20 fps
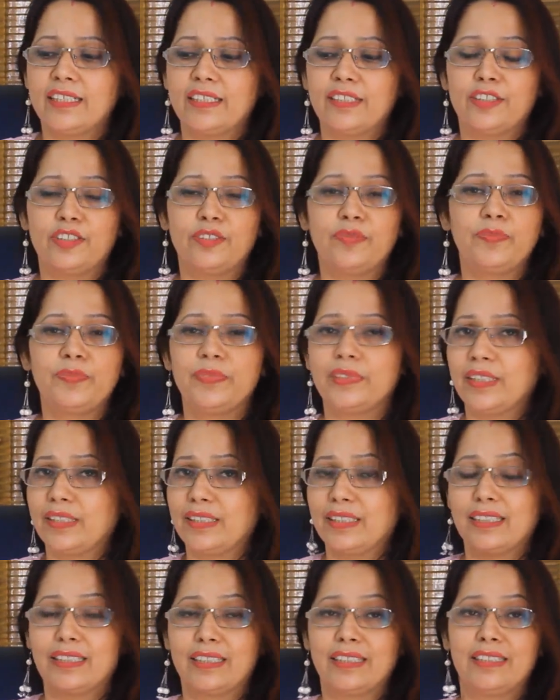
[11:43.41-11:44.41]

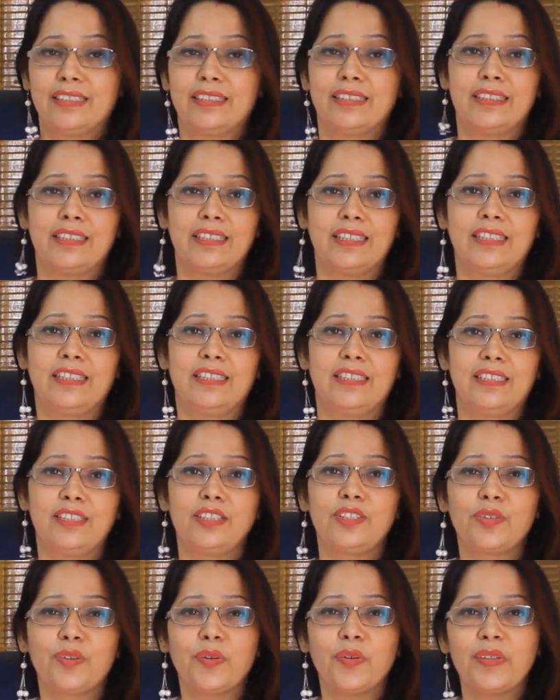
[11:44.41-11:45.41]
the
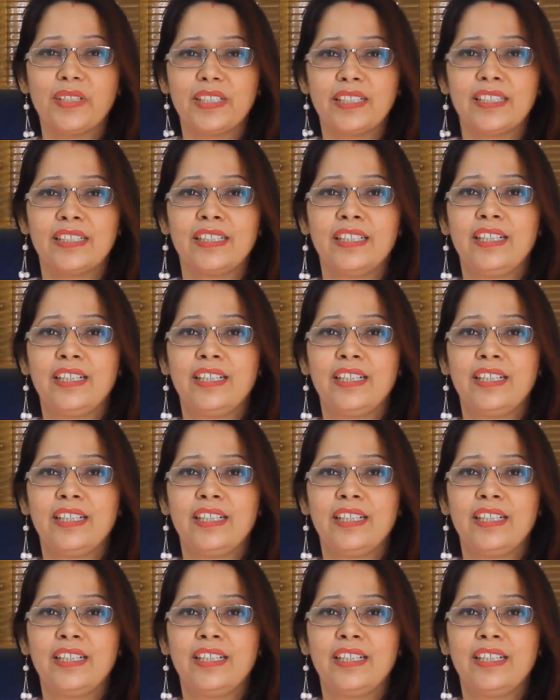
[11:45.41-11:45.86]
throat